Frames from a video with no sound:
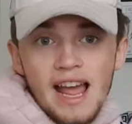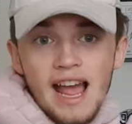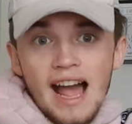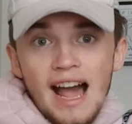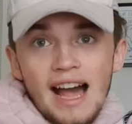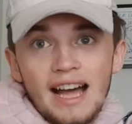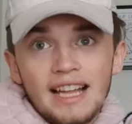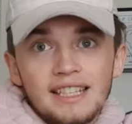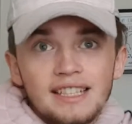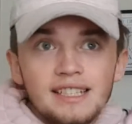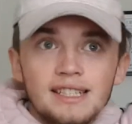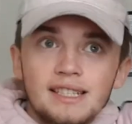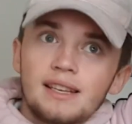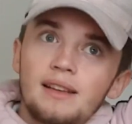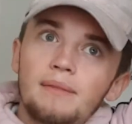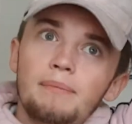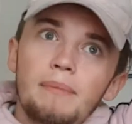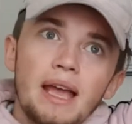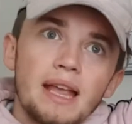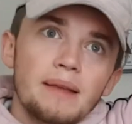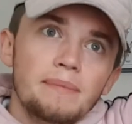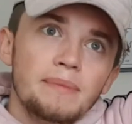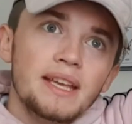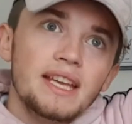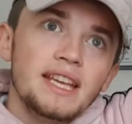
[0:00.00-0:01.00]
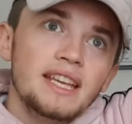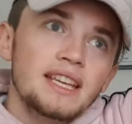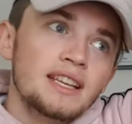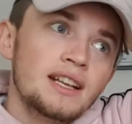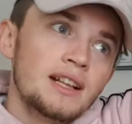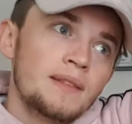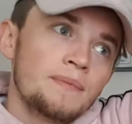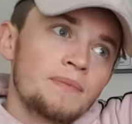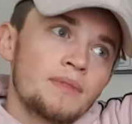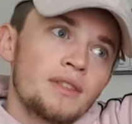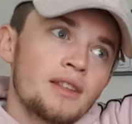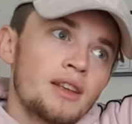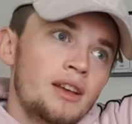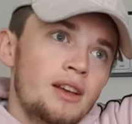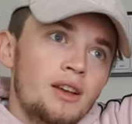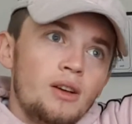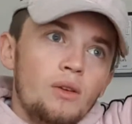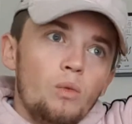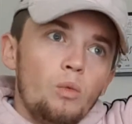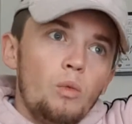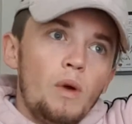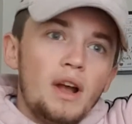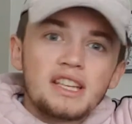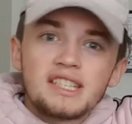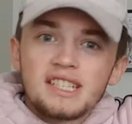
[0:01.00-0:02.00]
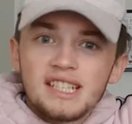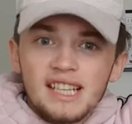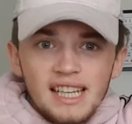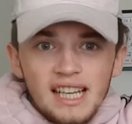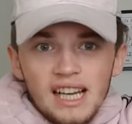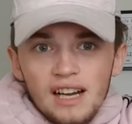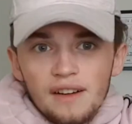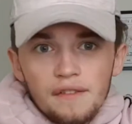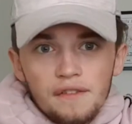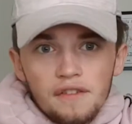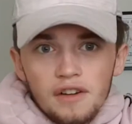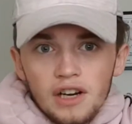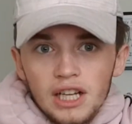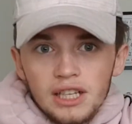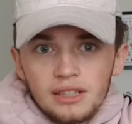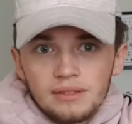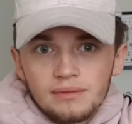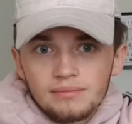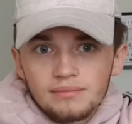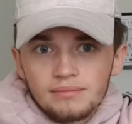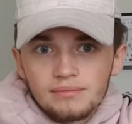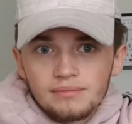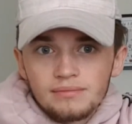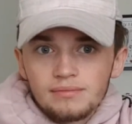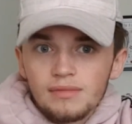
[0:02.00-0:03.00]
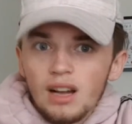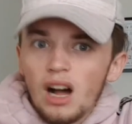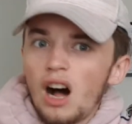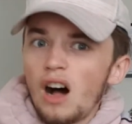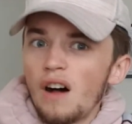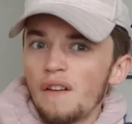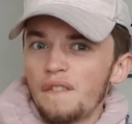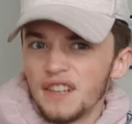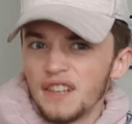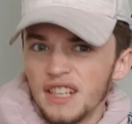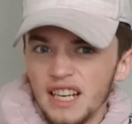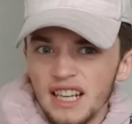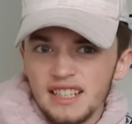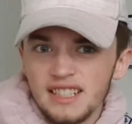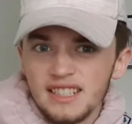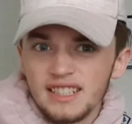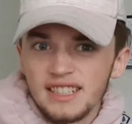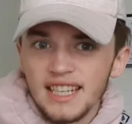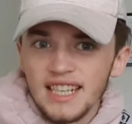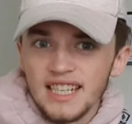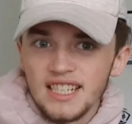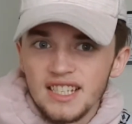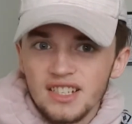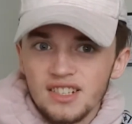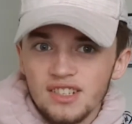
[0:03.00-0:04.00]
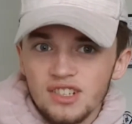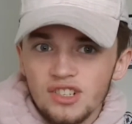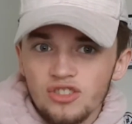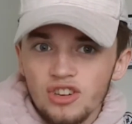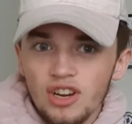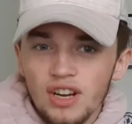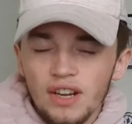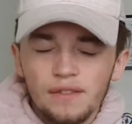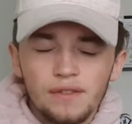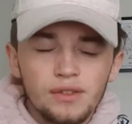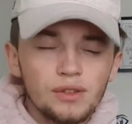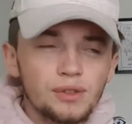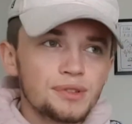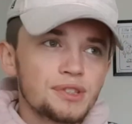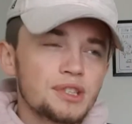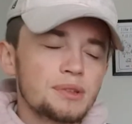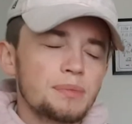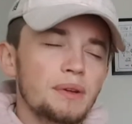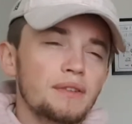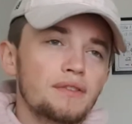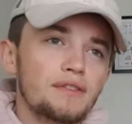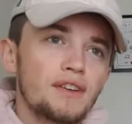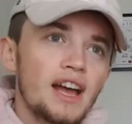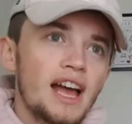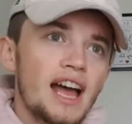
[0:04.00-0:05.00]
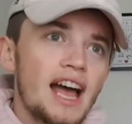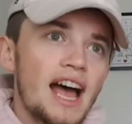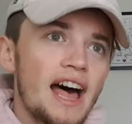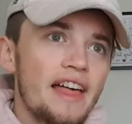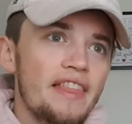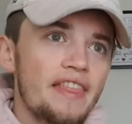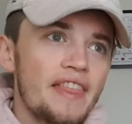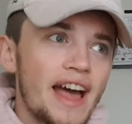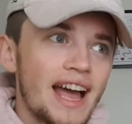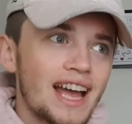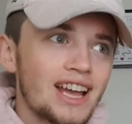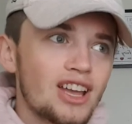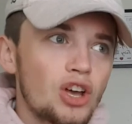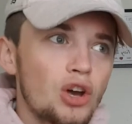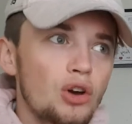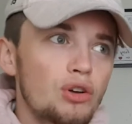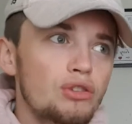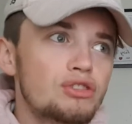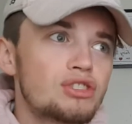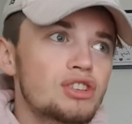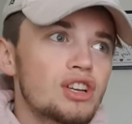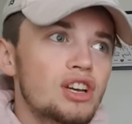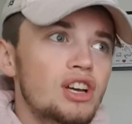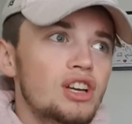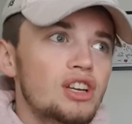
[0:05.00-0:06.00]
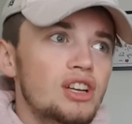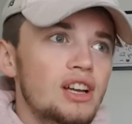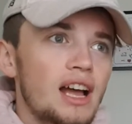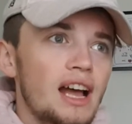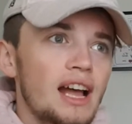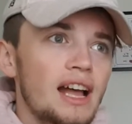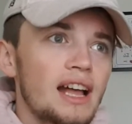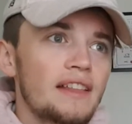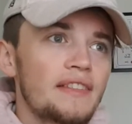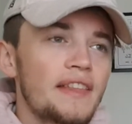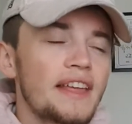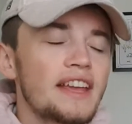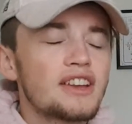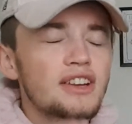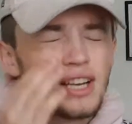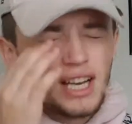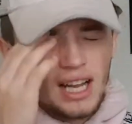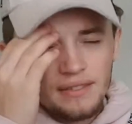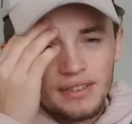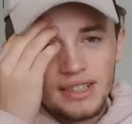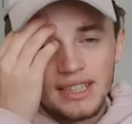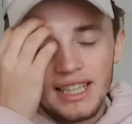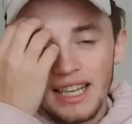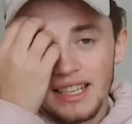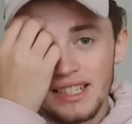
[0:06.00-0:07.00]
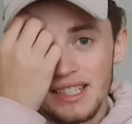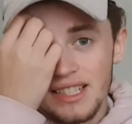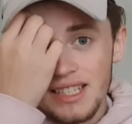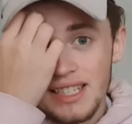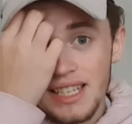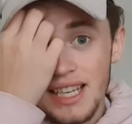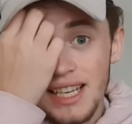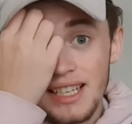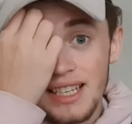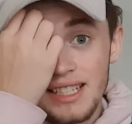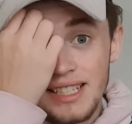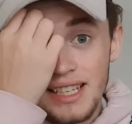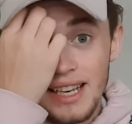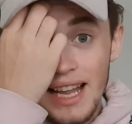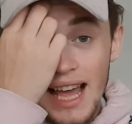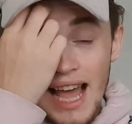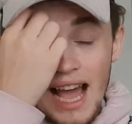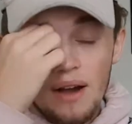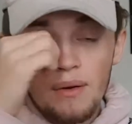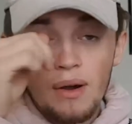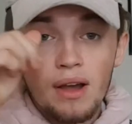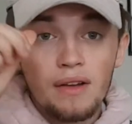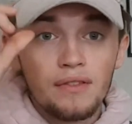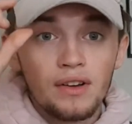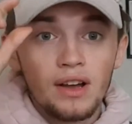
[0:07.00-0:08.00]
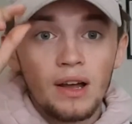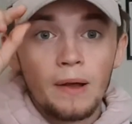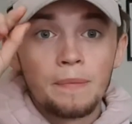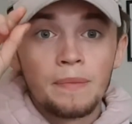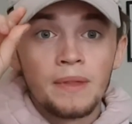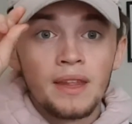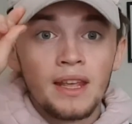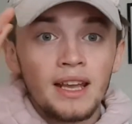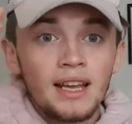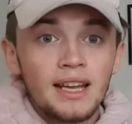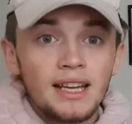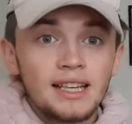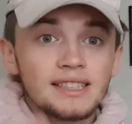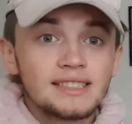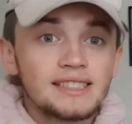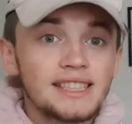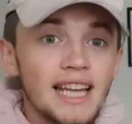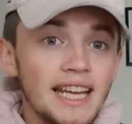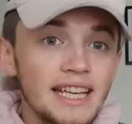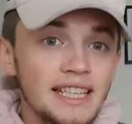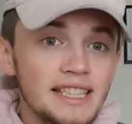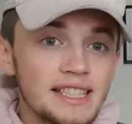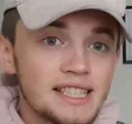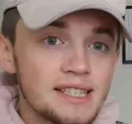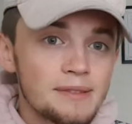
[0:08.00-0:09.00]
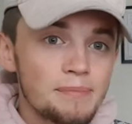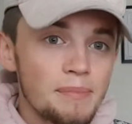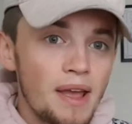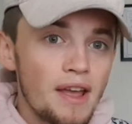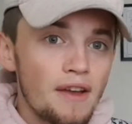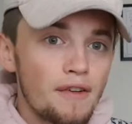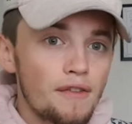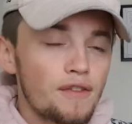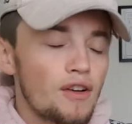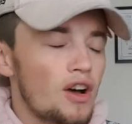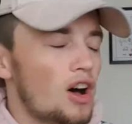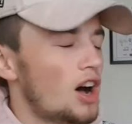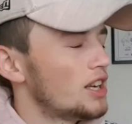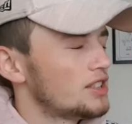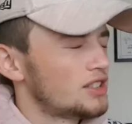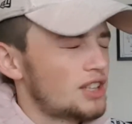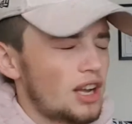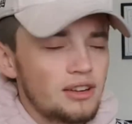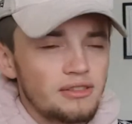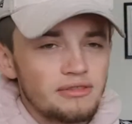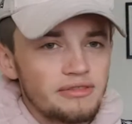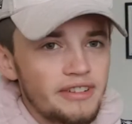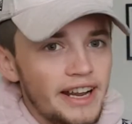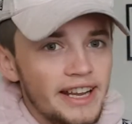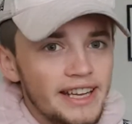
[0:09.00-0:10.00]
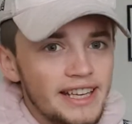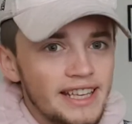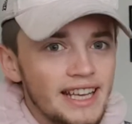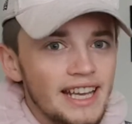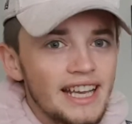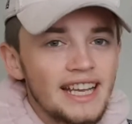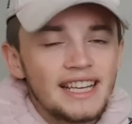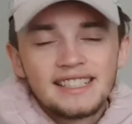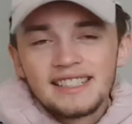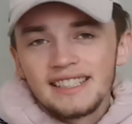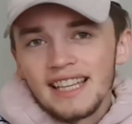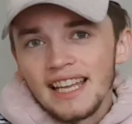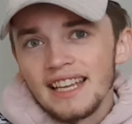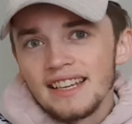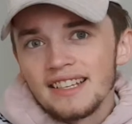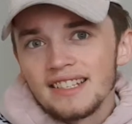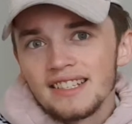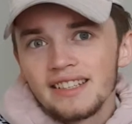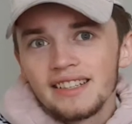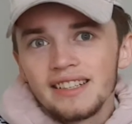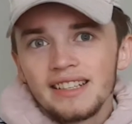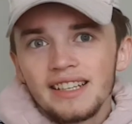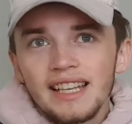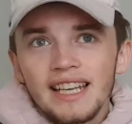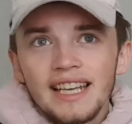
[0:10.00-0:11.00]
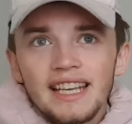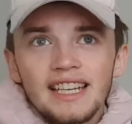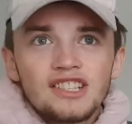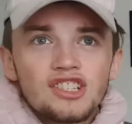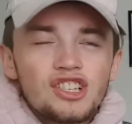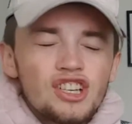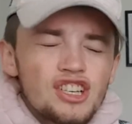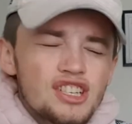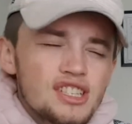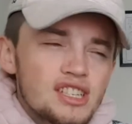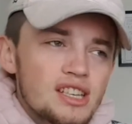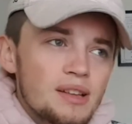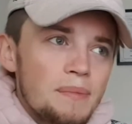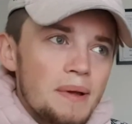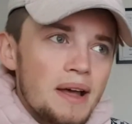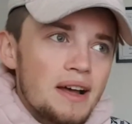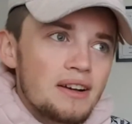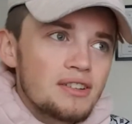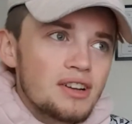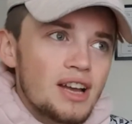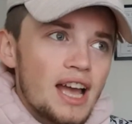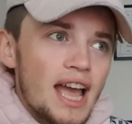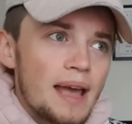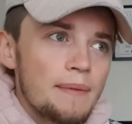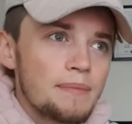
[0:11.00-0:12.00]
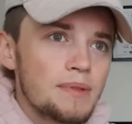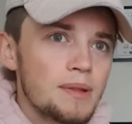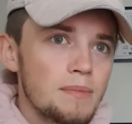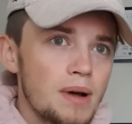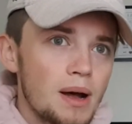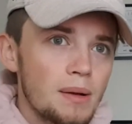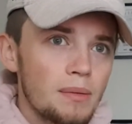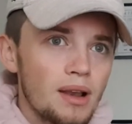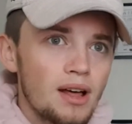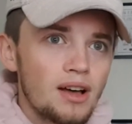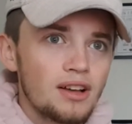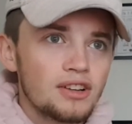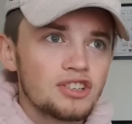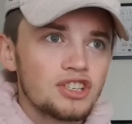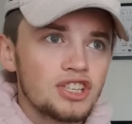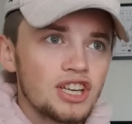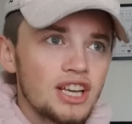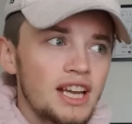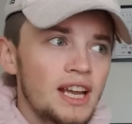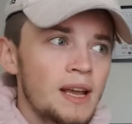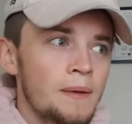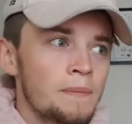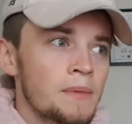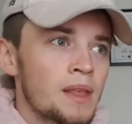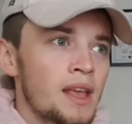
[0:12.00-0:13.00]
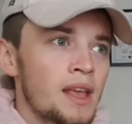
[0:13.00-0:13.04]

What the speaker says: and maybe Wesley up front. I think that's a decent strike force, to be fair, and that could, they could have a decent season. However, Dean Smith, I don't rate. He's decent. He just about kept them up last year.